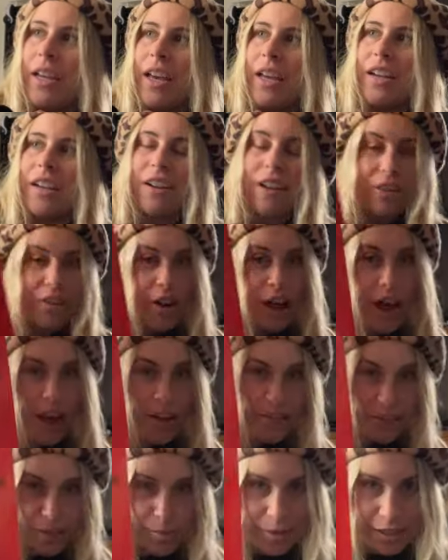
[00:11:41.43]
and another half
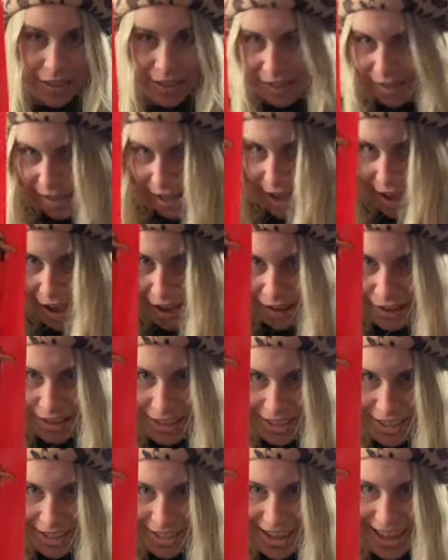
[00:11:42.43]
is because of the
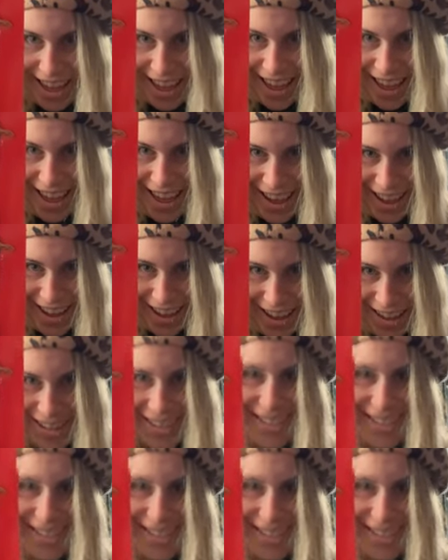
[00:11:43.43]
hat.